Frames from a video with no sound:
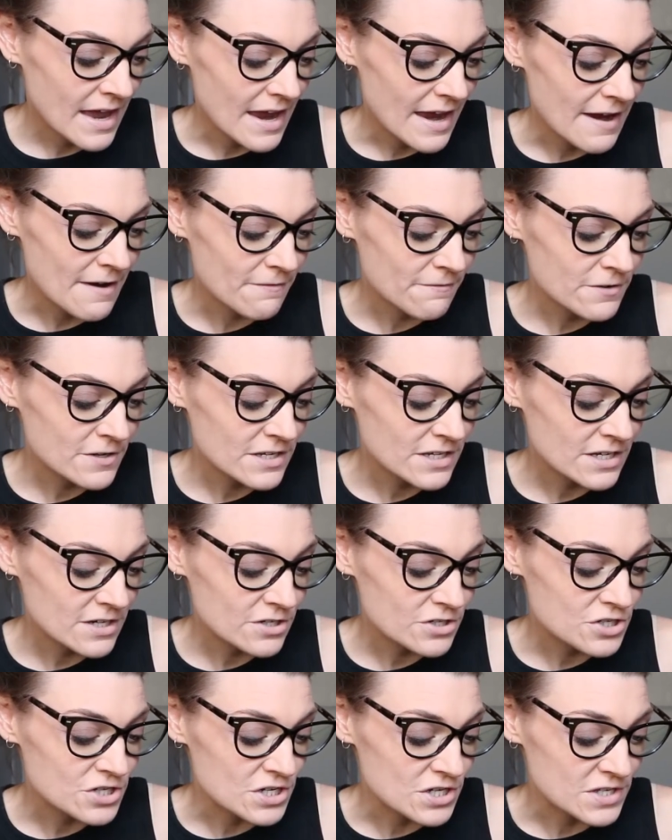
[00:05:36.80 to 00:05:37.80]
Every
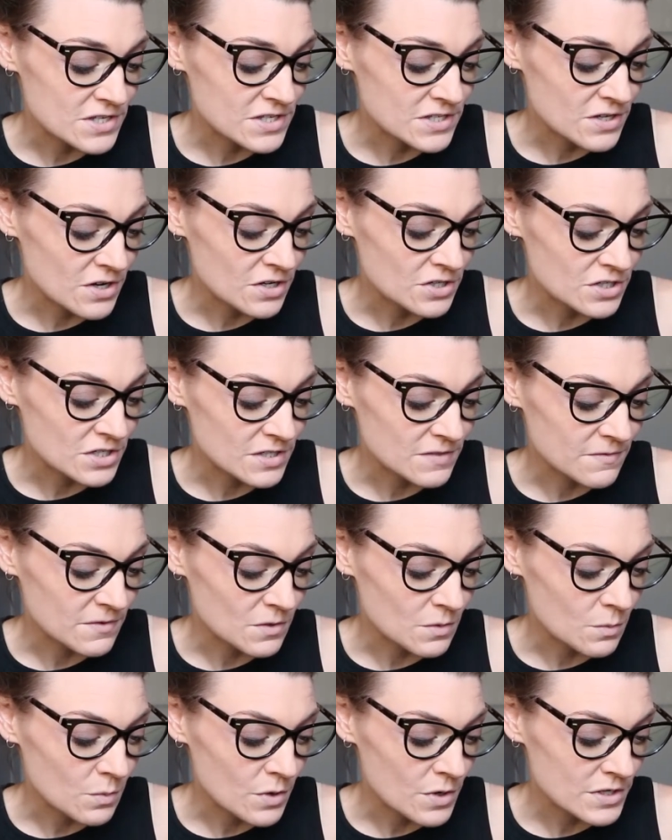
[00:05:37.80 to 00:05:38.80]
year she searches for
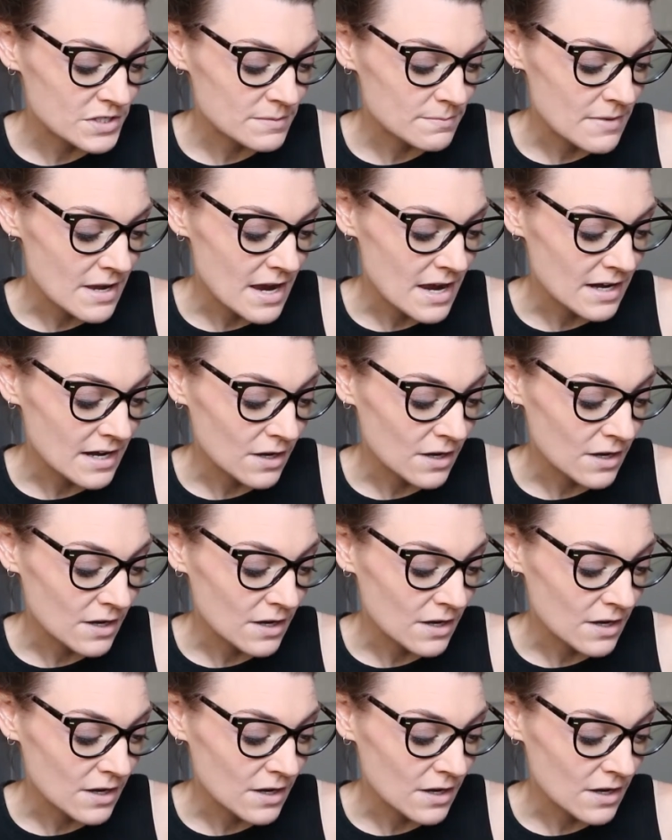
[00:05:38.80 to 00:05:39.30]
the worst man